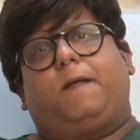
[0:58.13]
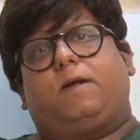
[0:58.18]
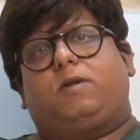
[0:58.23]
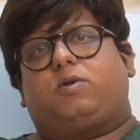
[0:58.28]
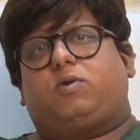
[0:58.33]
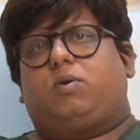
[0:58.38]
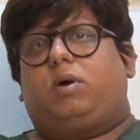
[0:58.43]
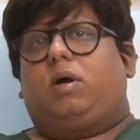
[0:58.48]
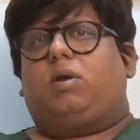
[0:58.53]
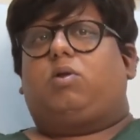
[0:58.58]

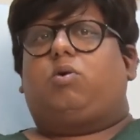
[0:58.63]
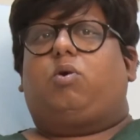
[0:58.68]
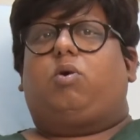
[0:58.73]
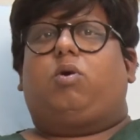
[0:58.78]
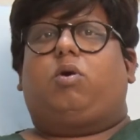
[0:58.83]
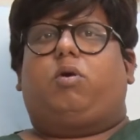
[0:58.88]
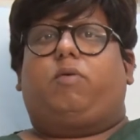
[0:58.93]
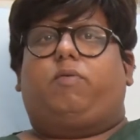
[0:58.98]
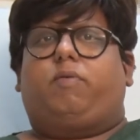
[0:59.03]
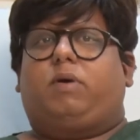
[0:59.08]
So I
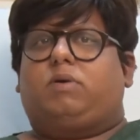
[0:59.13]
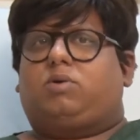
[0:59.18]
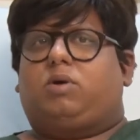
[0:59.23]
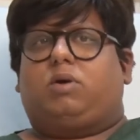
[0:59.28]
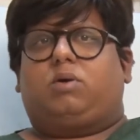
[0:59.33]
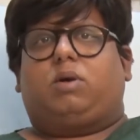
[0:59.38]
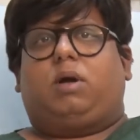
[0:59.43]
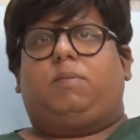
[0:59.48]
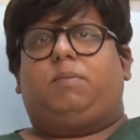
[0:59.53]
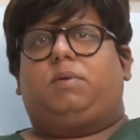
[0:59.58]
thought of, I
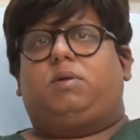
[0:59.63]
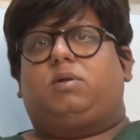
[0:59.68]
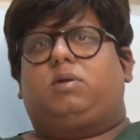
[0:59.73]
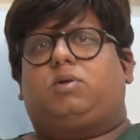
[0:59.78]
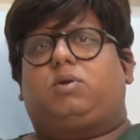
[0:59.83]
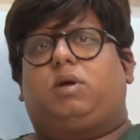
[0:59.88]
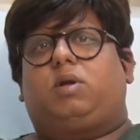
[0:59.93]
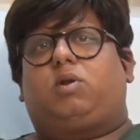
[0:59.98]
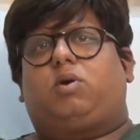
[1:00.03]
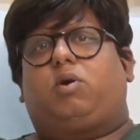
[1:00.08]

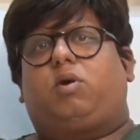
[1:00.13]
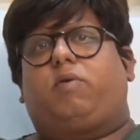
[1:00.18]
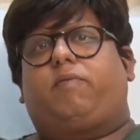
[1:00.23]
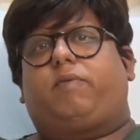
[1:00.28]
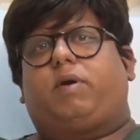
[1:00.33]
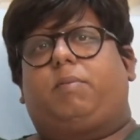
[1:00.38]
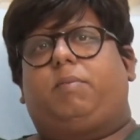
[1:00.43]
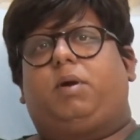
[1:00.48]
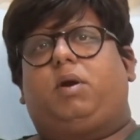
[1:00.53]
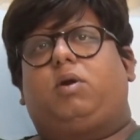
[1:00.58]
thought of
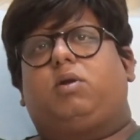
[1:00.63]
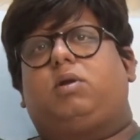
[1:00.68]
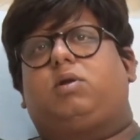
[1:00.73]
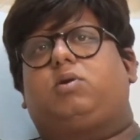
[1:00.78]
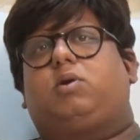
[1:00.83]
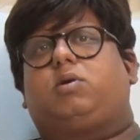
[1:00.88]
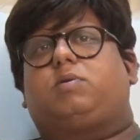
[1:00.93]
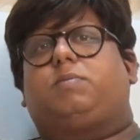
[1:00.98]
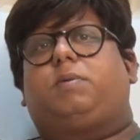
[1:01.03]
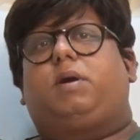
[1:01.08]
coming to this
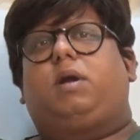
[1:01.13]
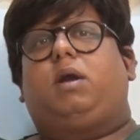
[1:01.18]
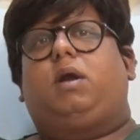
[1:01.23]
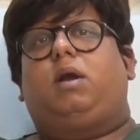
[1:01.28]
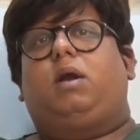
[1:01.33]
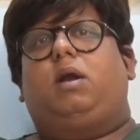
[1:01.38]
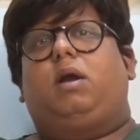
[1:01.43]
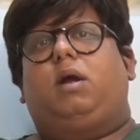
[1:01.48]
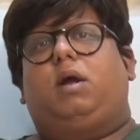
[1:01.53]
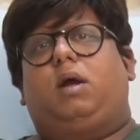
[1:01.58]
hospital
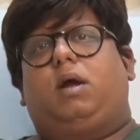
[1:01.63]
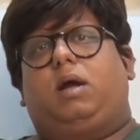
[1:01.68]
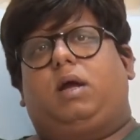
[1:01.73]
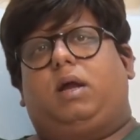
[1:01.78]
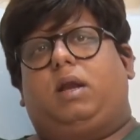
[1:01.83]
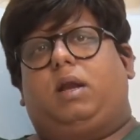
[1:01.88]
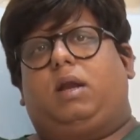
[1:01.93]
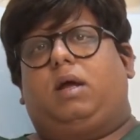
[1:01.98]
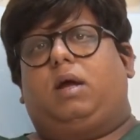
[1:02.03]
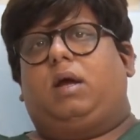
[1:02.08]

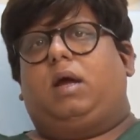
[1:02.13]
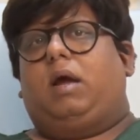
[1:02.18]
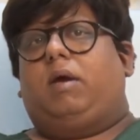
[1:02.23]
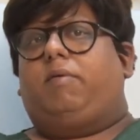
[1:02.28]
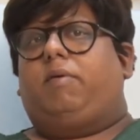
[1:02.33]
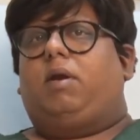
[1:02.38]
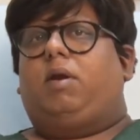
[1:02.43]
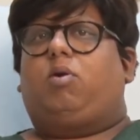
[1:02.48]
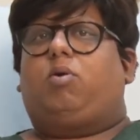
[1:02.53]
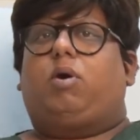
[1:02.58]
and have
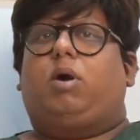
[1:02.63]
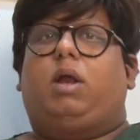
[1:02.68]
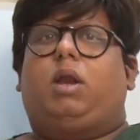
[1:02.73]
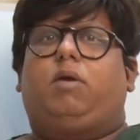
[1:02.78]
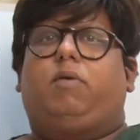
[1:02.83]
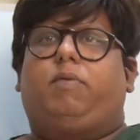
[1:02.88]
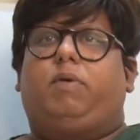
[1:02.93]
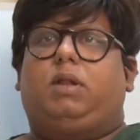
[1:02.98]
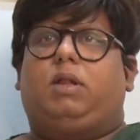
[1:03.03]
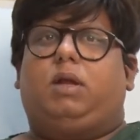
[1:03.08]
an
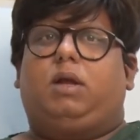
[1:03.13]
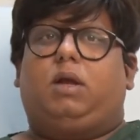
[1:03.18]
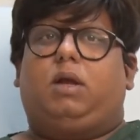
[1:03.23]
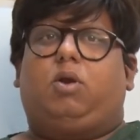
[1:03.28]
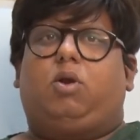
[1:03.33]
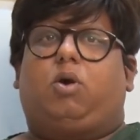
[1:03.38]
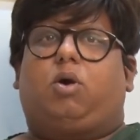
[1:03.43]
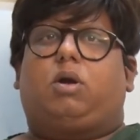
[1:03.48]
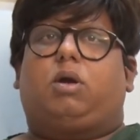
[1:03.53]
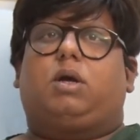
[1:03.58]
inquiry with the
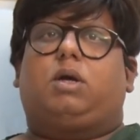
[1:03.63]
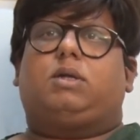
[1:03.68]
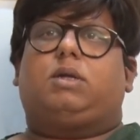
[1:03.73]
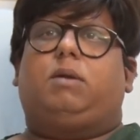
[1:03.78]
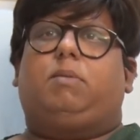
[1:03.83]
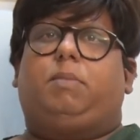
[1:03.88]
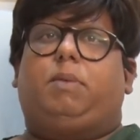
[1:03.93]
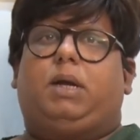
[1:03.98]
doctors and